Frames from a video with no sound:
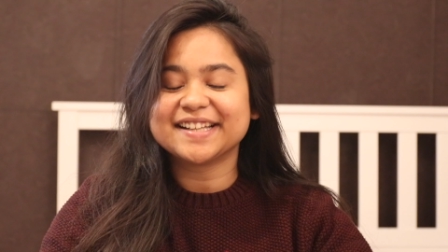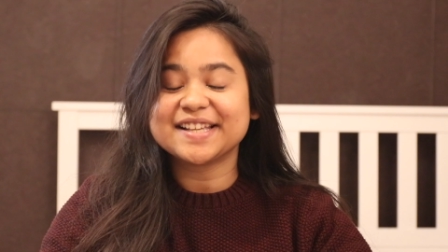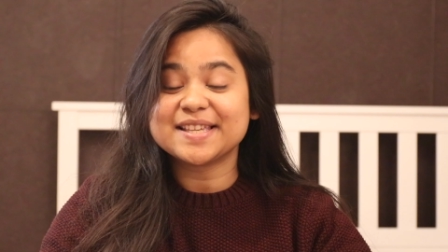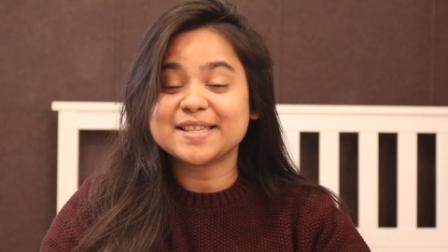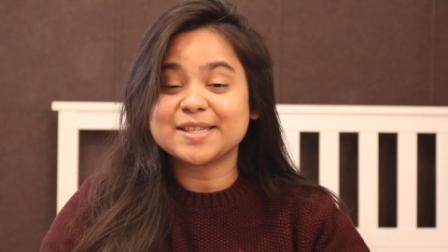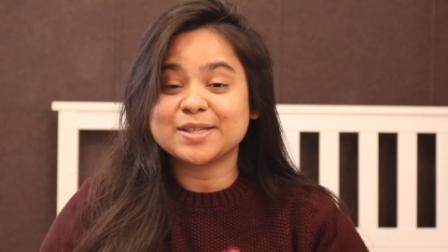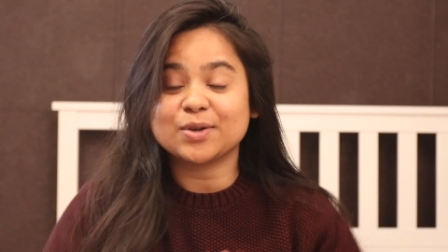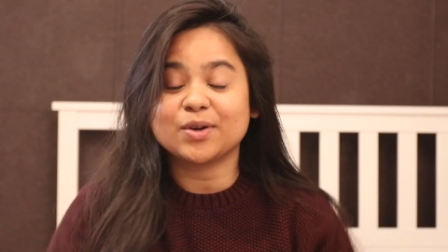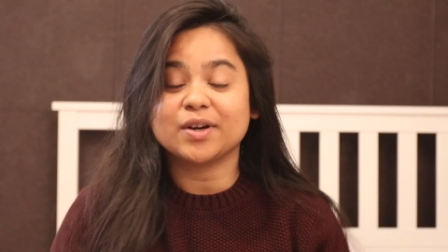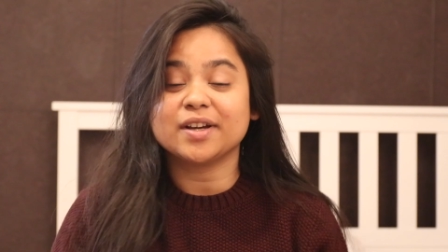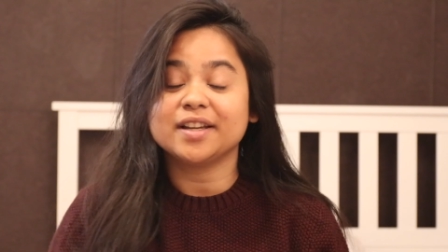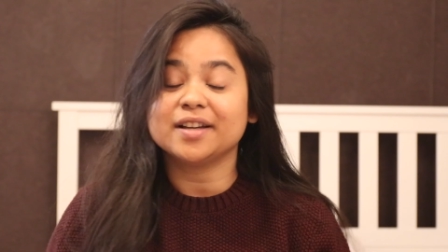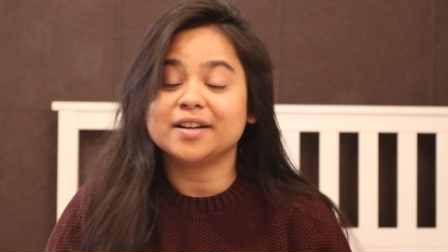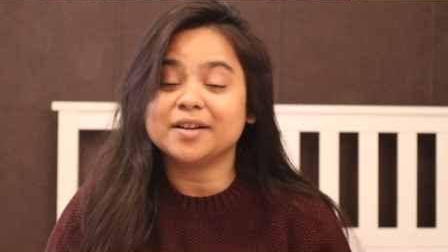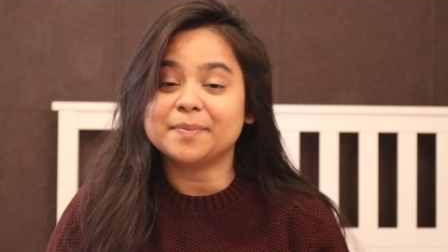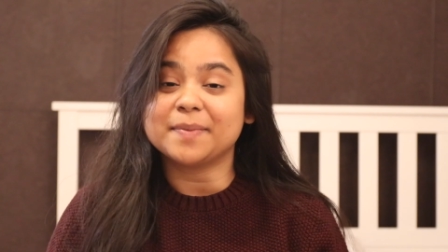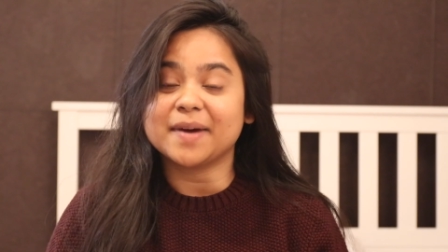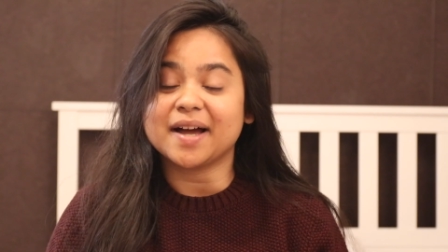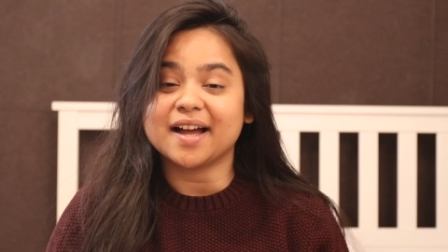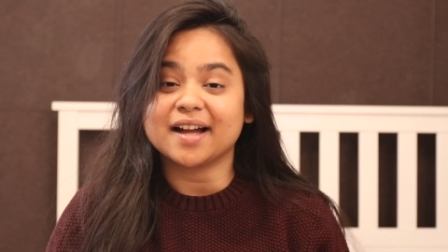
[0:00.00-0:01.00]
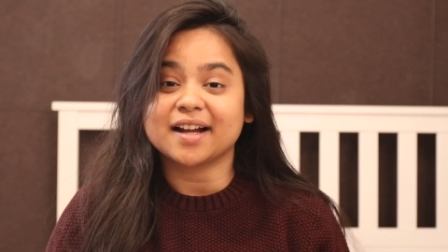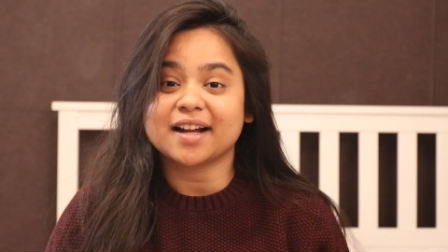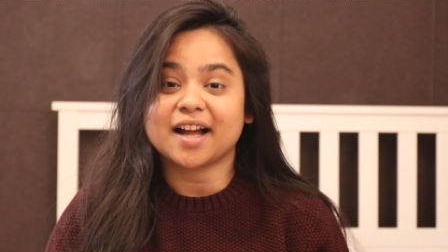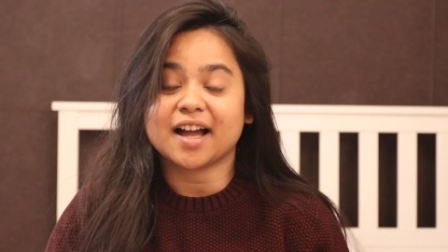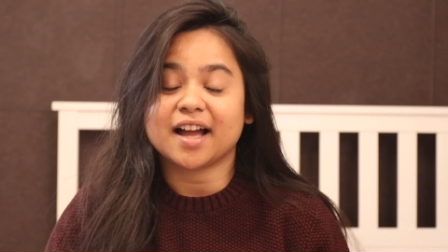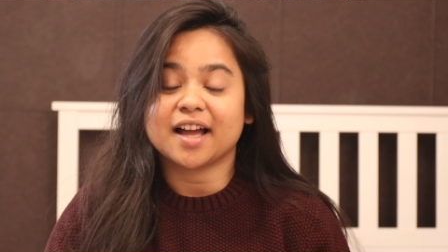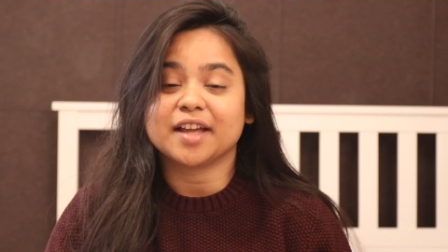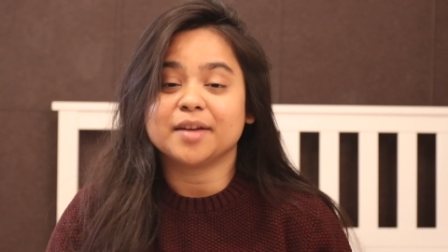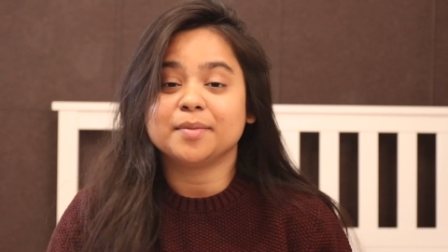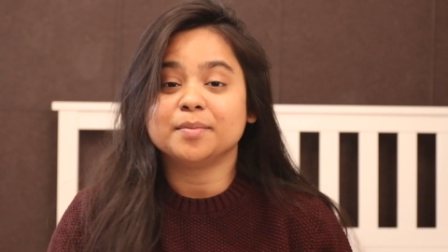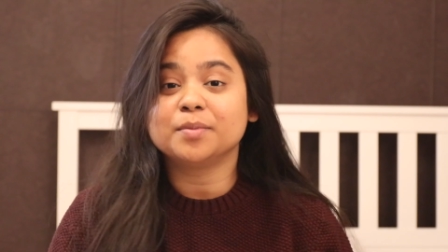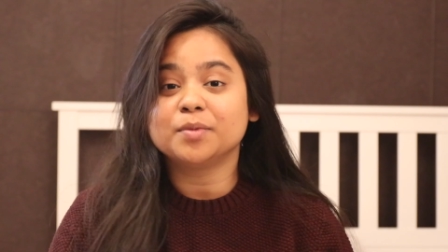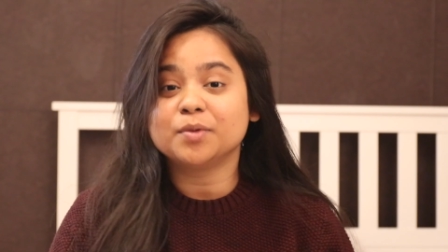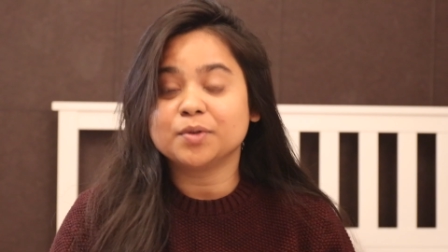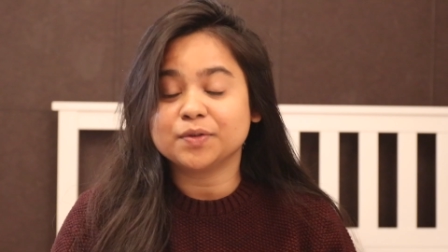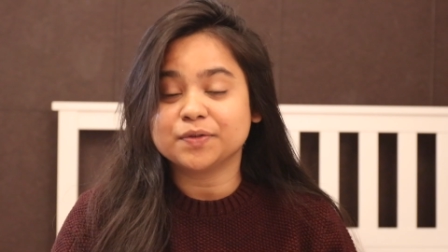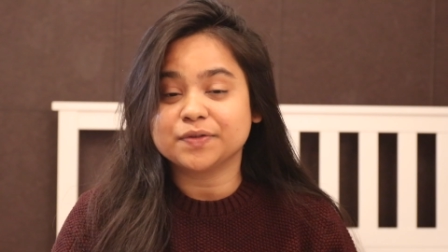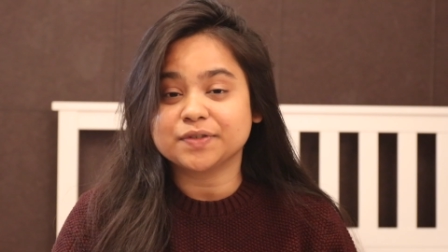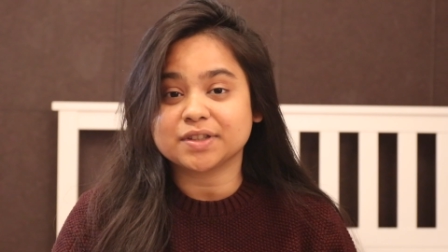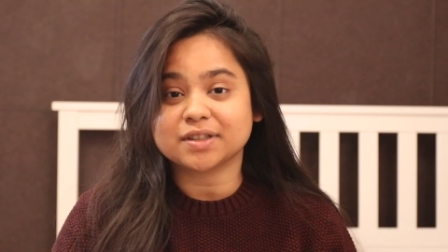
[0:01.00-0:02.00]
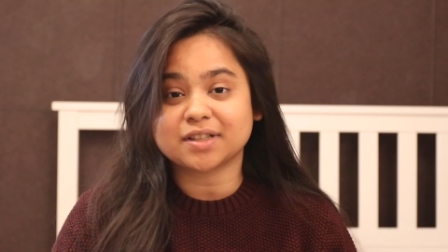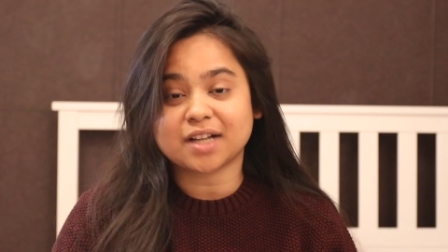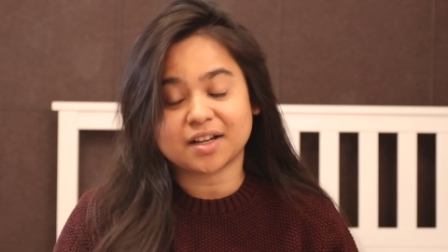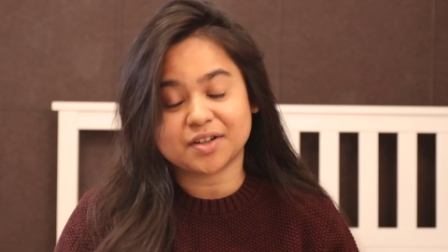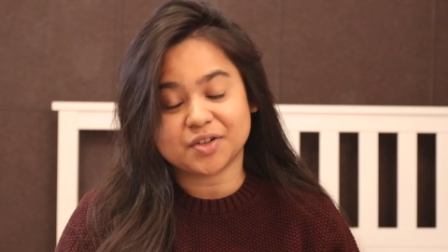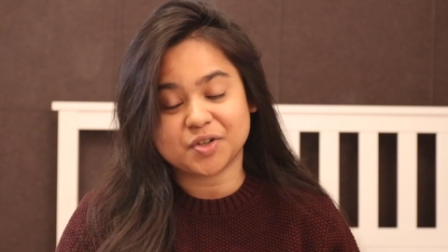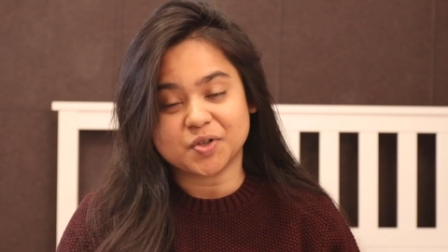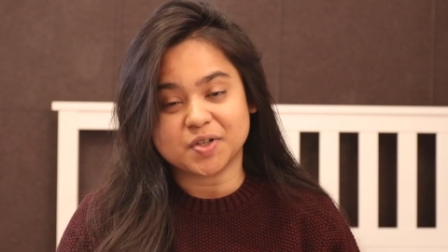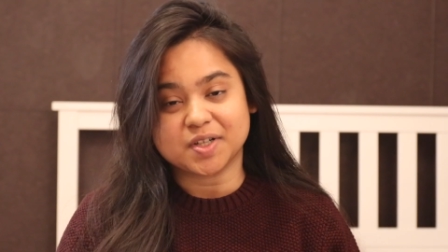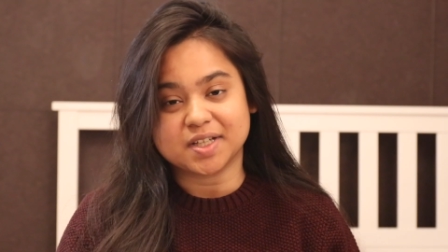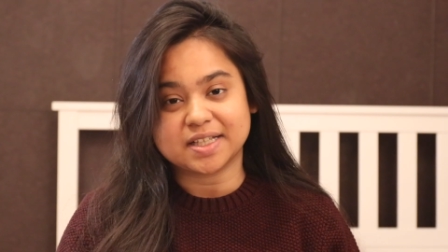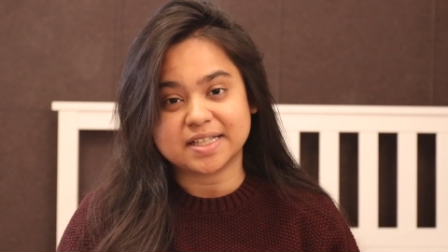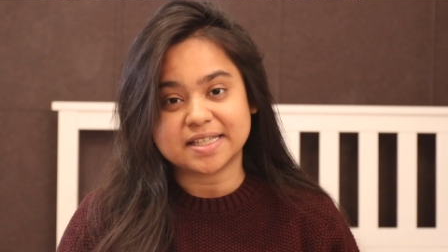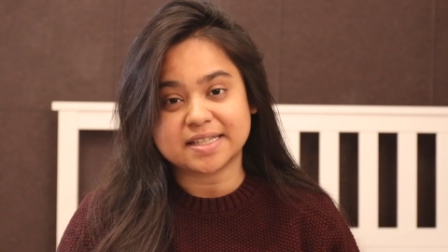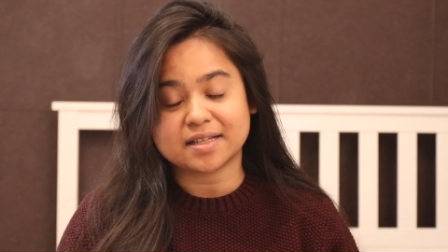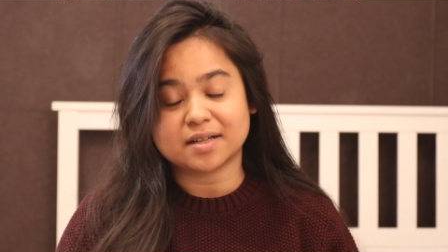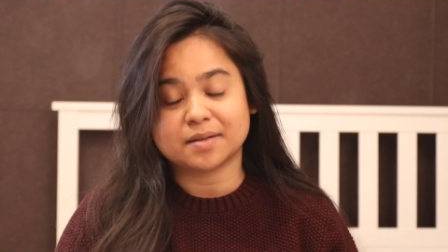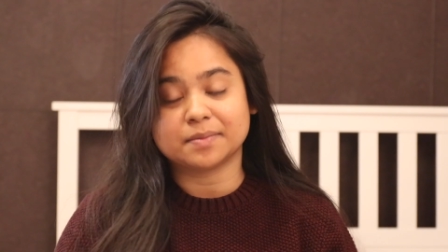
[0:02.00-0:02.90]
So a year back, I moved countries